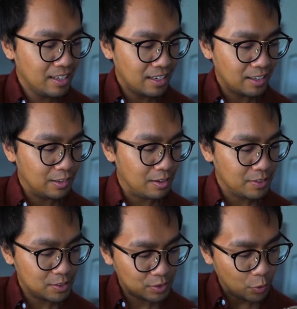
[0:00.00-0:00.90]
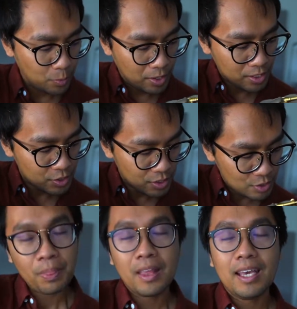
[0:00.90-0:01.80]
I love it so much.
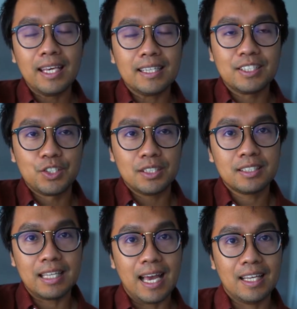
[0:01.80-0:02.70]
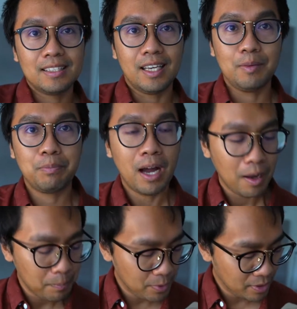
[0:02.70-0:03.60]
It just adds a
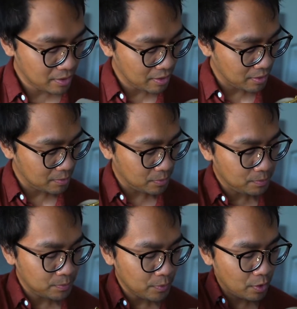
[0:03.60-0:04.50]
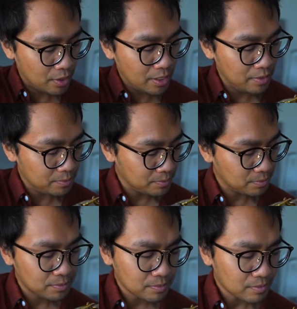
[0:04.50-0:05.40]
pop on it,
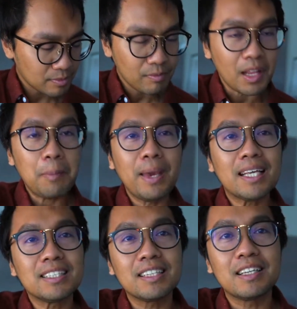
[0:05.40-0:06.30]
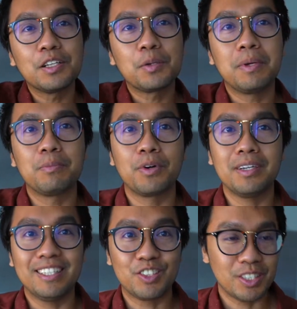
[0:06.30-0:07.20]
makes it a little bit more
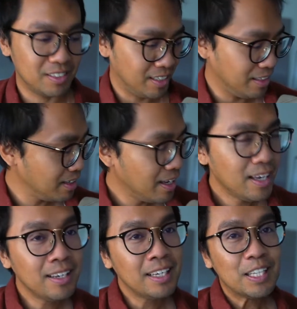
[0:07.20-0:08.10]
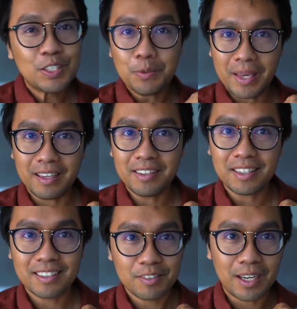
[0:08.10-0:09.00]
interesting to me,
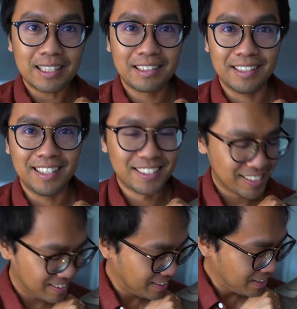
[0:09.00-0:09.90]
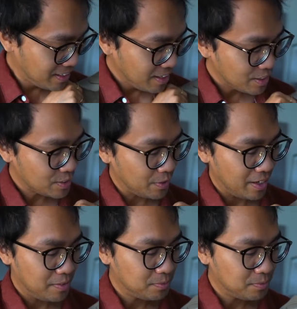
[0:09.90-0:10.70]
at least. So yeah.